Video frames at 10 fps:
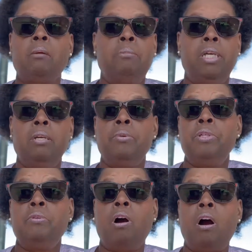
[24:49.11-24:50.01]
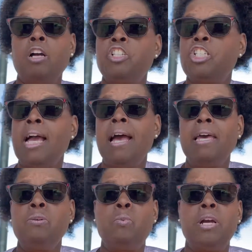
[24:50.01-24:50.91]
Be who you are.
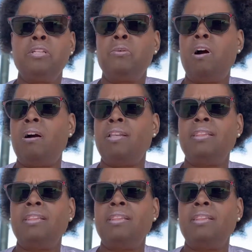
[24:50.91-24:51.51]
Shine where you are.